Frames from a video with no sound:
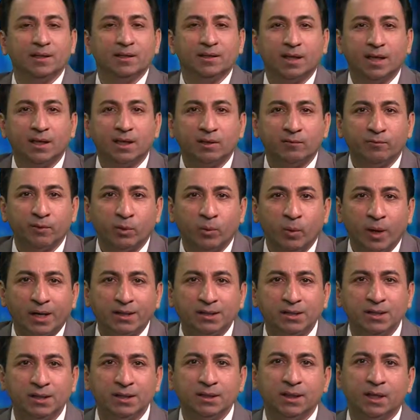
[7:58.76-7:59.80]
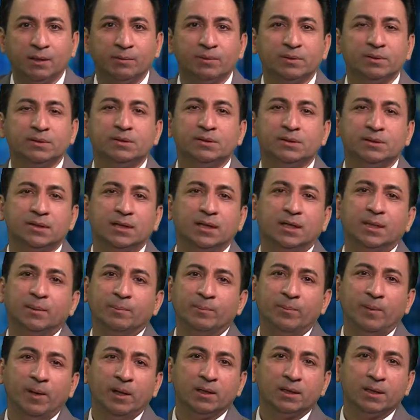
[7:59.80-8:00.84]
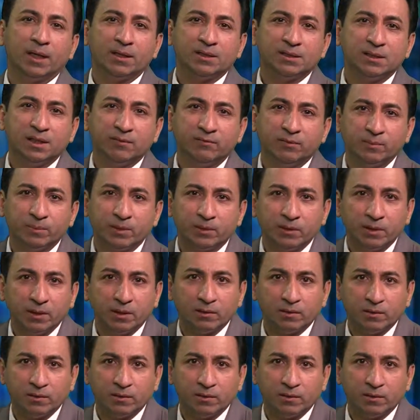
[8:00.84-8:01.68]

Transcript: Thank you for watching. That was Paul Gessing from the Rio